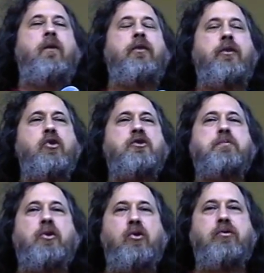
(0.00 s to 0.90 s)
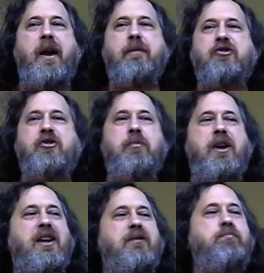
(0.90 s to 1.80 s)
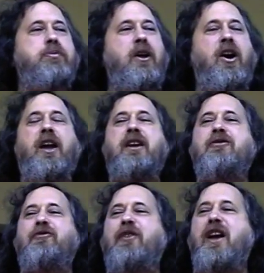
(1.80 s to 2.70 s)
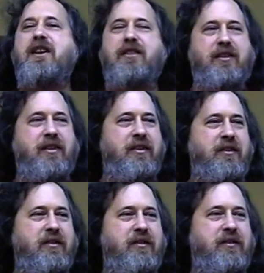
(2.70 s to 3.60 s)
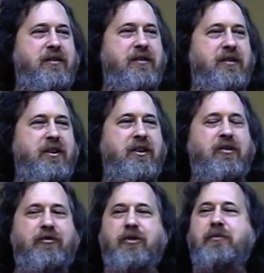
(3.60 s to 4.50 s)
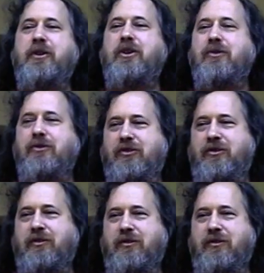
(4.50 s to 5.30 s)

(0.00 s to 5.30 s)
Those programs demand blind faith from the user.